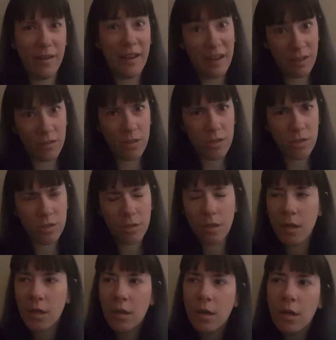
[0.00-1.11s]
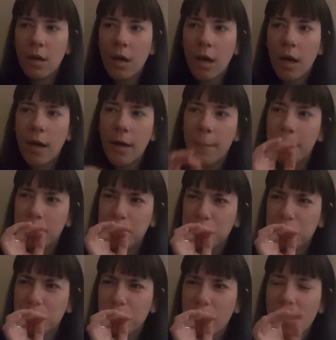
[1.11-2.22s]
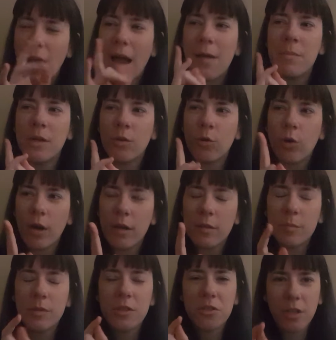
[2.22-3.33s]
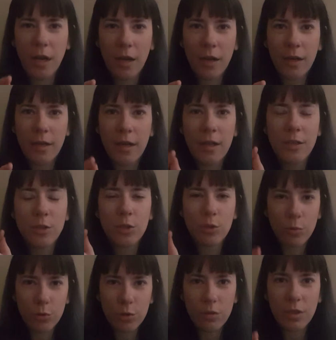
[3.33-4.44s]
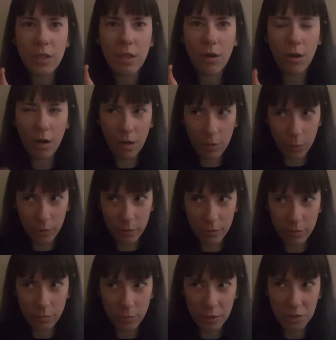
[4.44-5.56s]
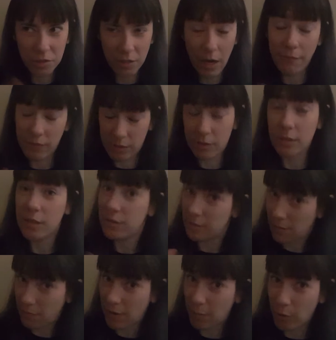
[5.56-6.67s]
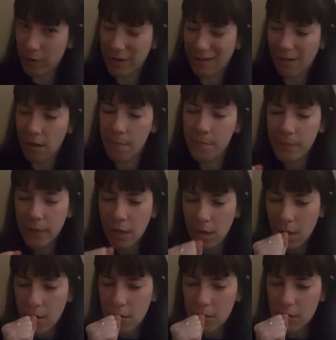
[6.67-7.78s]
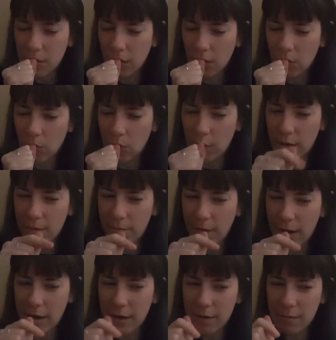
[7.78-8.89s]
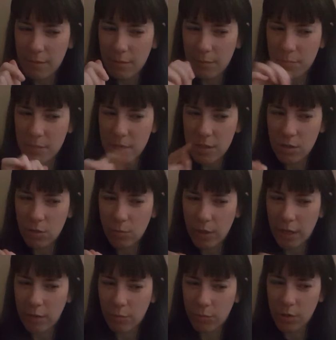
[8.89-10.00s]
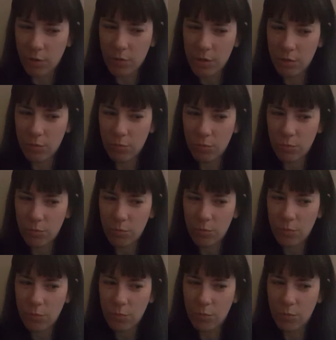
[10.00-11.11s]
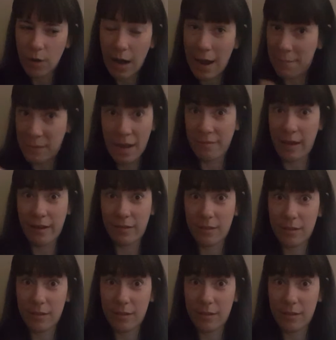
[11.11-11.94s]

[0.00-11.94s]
English. I'm incredibly shy and socially awkward, which obviously is stuff I'm working on. So if I meet you and I don't know you, I'm not like